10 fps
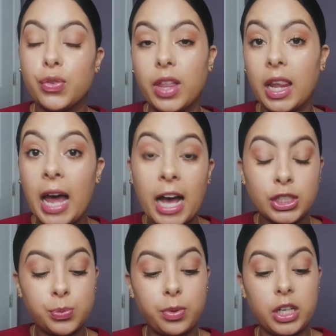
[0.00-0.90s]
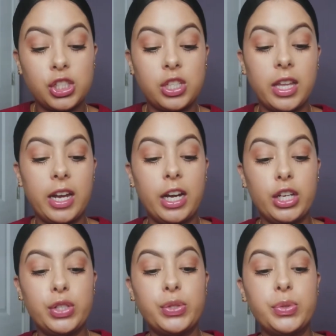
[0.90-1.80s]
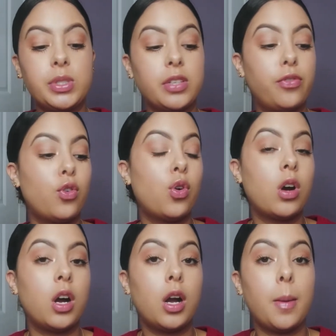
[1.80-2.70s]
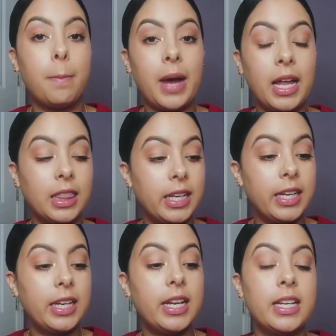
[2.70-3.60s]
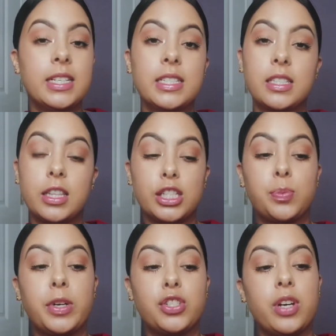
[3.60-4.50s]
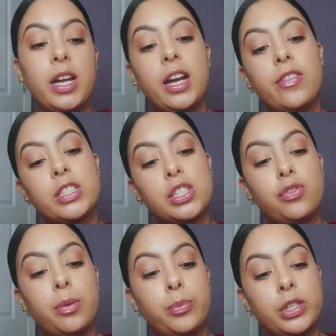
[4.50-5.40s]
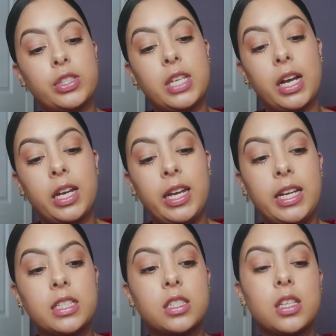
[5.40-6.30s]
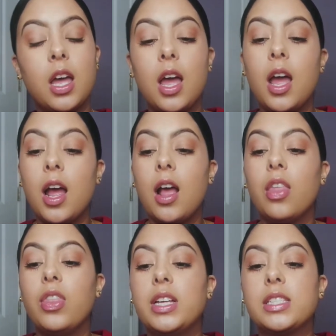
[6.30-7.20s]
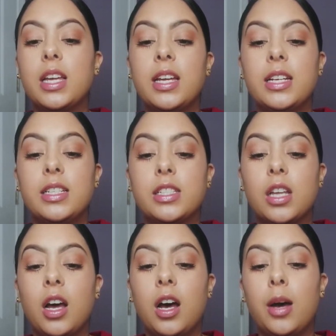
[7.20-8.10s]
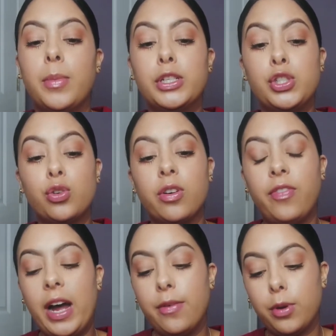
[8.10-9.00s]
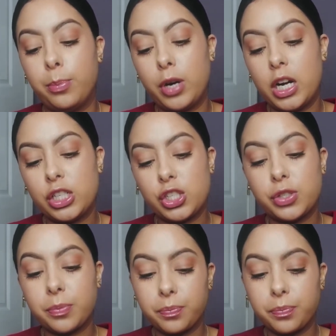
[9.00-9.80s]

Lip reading: the lash brush that I use for my lid is this brush right here. This is from Real Techniques. This is a dual fiber brush,